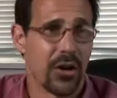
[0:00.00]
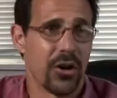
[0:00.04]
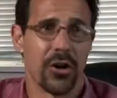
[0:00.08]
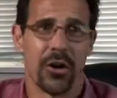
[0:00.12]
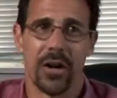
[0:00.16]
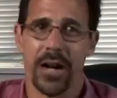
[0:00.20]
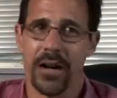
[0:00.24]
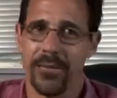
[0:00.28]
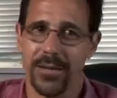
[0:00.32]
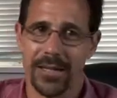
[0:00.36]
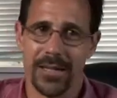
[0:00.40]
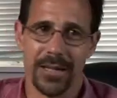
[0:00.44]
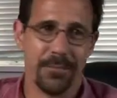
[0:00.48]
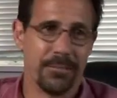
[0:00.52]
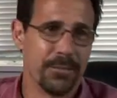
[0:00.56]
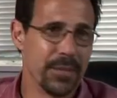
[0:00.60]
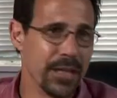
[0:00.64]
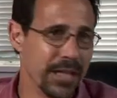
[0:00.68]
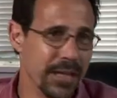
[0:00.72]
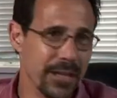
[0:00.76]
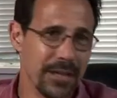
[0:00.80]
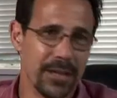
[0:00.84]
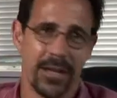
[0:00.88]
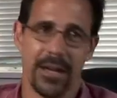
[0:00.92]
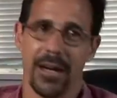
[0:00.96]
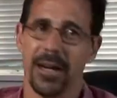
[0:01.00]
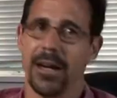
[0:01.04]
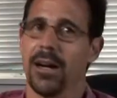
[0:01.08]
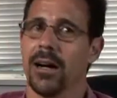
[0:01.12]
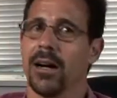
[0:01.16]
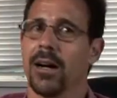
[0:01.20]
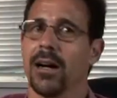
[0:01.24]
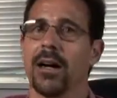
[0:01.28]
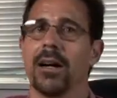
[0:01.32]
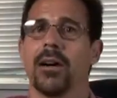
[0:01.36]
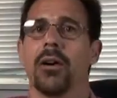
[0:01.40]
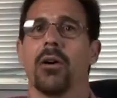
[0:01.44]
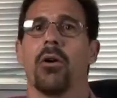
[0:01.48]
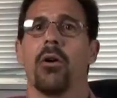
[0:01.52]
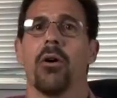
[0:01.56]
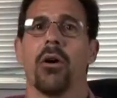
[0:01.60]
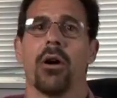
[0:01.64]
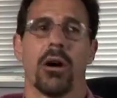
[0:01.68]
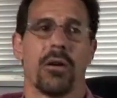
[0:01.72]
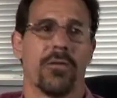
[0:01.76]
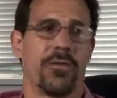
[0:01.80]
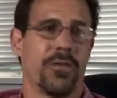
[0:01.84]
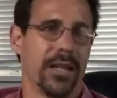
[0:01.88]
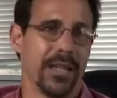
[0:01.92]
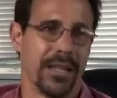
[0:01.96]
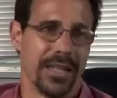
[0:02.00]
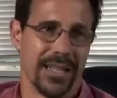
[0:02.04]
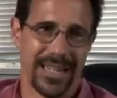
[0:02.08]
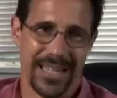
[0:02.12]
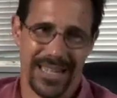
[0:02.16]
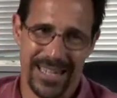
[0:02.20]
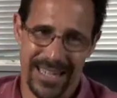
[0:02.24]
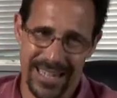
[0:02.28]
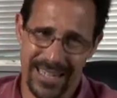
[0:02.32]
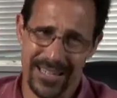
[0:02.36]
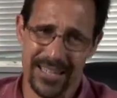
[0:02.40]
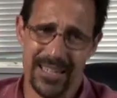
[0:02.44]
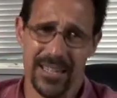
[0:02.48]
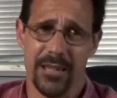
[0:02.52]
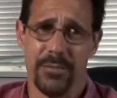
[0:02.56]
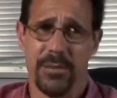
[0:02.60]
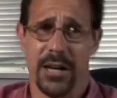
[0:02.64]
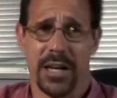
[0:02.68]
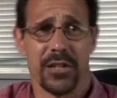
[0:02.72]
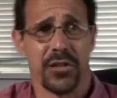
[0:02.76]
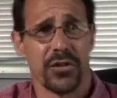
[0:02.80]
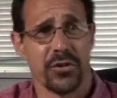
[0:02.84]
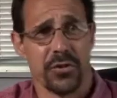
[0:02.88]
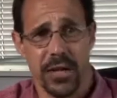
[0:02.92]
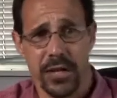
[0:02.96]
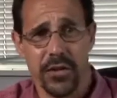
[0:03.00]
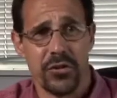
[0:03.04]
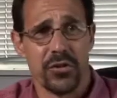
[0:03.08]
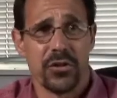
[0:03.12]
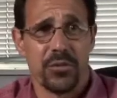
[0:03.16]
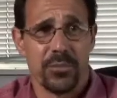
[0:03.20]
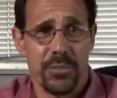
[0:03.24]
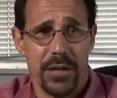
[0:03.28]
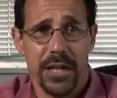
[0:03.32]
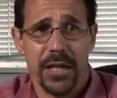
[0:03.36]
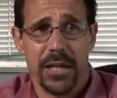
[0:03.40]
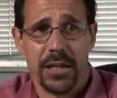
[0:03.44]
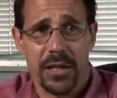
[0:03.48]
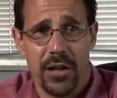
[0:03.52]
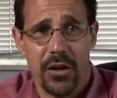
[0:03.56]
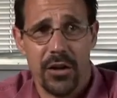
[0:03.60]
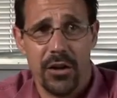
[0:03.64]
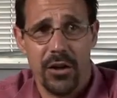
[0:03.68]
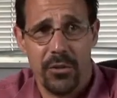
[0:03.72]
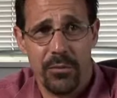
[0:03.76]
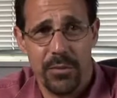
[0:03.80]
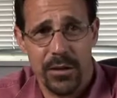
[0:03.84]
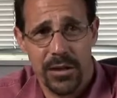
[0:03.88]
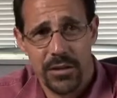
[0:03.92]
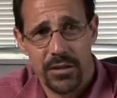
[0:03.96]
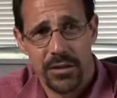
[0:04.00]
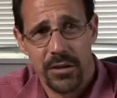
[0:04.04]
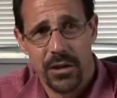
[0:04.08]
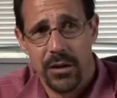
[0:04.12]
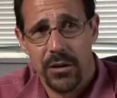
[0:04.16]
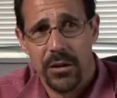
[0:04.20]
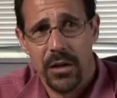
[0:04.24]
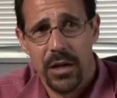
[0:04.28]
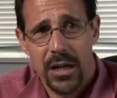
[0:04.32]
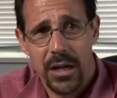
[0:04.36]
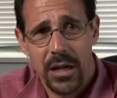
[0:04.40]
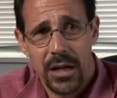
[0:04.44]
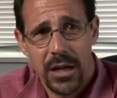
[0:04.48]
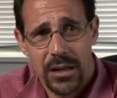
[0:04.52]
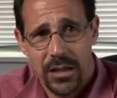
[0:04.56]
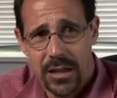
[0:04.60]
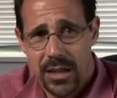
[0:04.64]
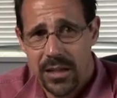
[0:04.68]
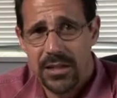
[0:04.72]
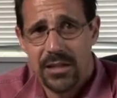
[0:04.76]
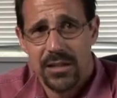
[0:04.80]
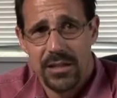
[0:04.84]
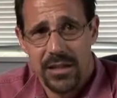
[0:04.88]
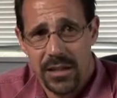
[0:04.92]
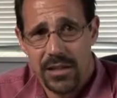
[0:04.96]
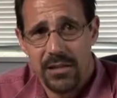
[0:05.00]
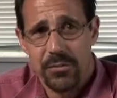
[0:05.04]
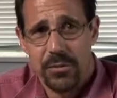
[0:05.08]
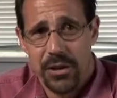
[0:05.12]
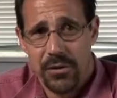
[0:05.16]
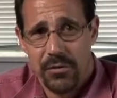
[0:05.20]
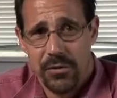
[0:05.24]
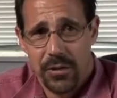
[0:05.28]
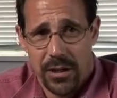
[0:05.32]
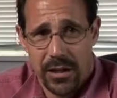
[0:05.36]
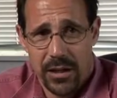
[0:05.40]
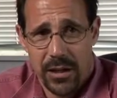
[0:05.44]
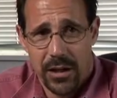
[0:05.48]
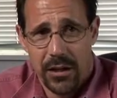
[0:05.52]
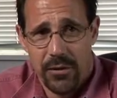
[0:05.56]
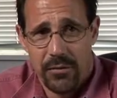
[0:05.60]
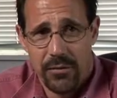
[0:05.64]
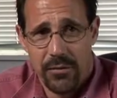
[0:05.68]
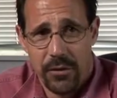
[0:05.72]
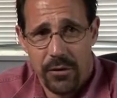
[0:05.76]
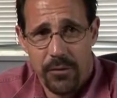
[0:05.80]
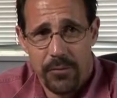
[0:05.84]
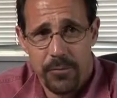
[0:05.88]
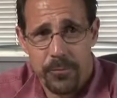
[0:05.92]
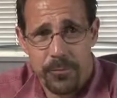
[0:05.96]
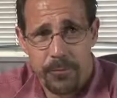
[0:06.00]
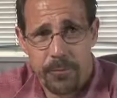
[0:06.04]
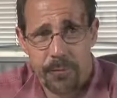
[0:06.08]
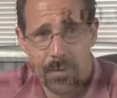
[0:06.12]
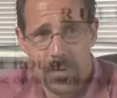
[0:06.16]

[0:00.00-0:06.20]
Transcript: her having to be there or feeling uneasy about strangers being in the home. And so that's that's been really helpful.